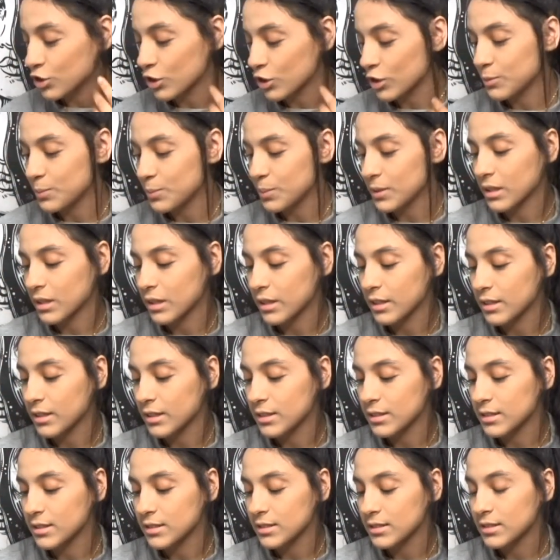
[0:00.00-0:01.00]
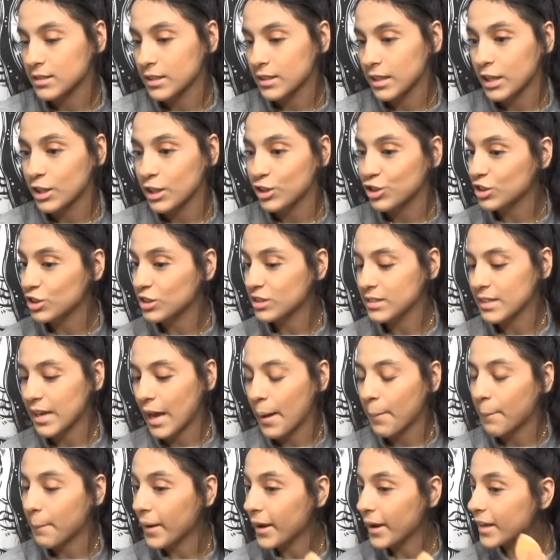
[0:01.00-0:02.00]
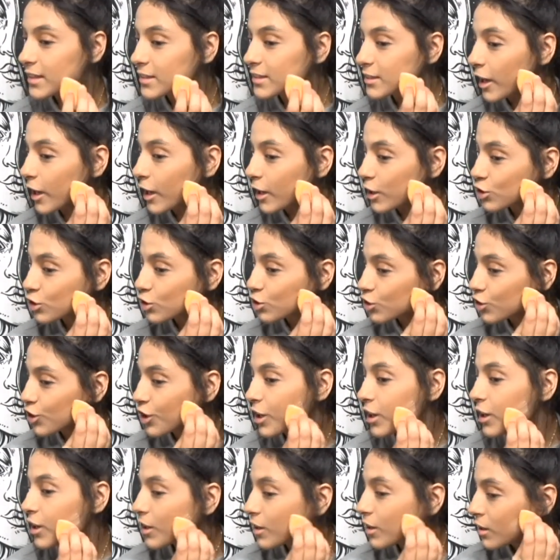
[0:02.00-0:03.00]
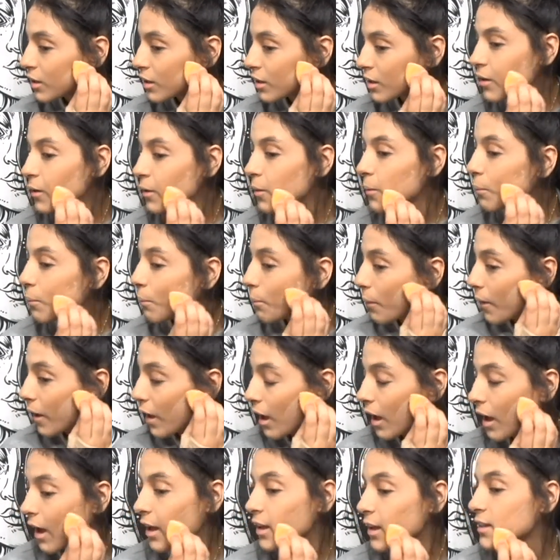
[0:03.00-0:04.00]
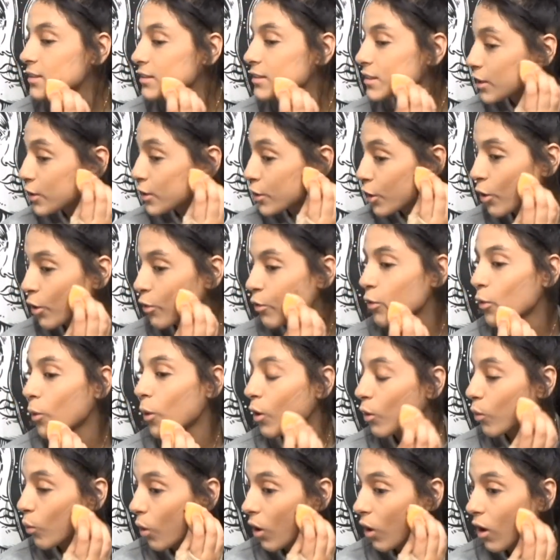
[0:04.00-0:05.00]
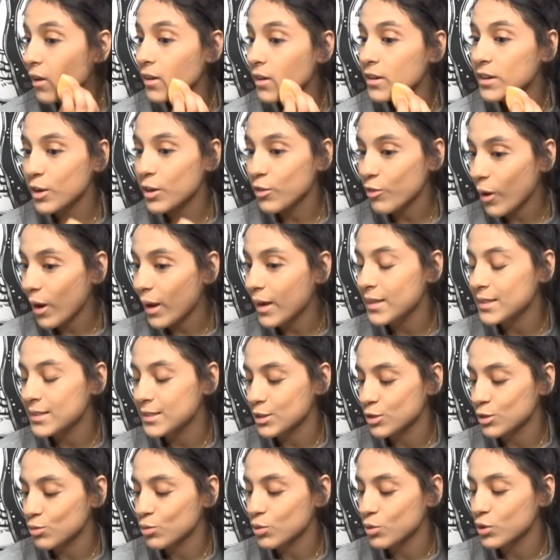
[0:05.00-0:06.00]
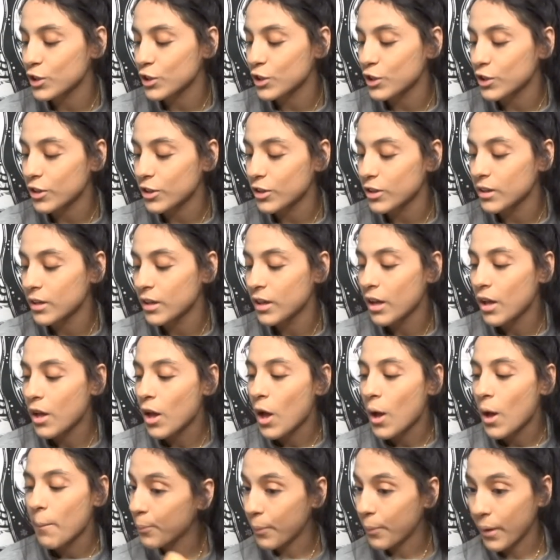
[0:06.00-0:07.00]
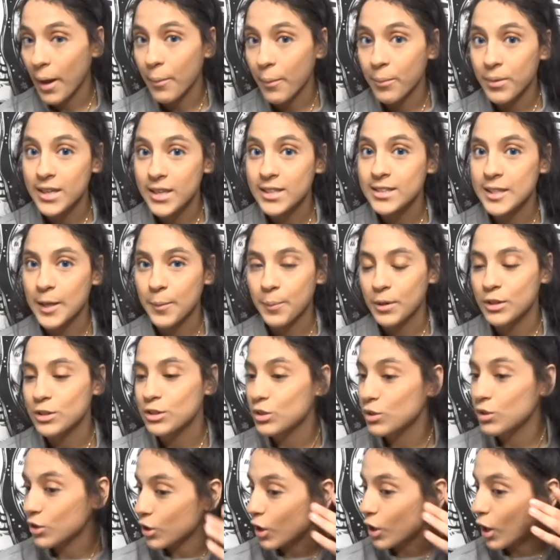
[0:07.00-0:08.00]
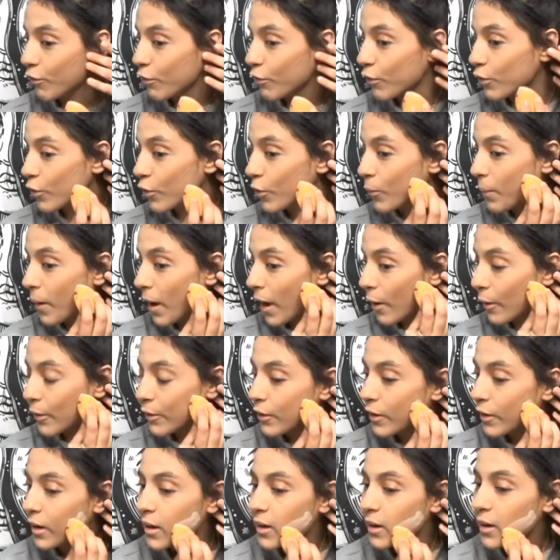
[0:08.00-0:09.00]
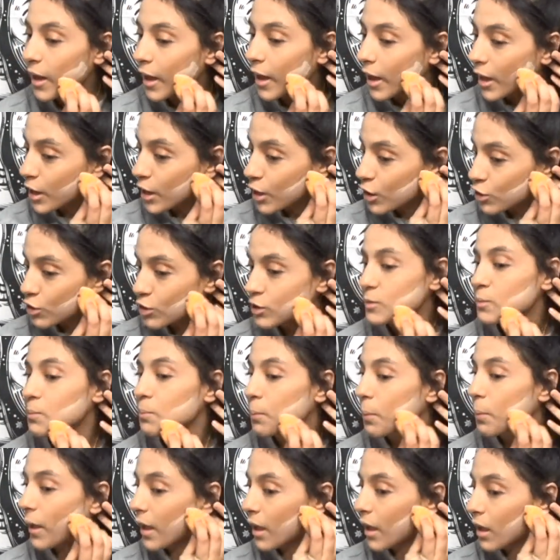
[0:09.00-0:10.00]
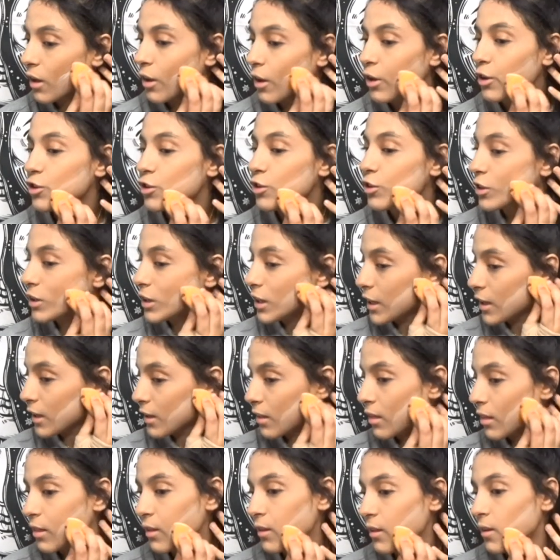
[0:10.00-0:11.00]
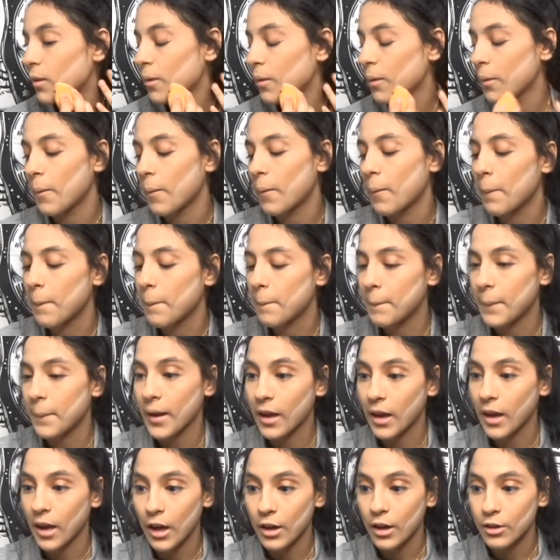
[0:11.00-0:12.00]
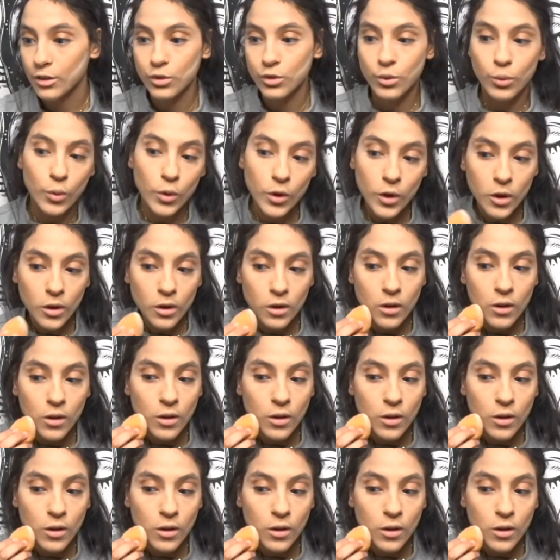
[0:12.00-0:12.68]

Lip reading: just because it's just not my exact shade. But honestly, in overall quality wise, it's really good. But I'm going to dip into the CoverGirl powder again and just bake underneath my contour.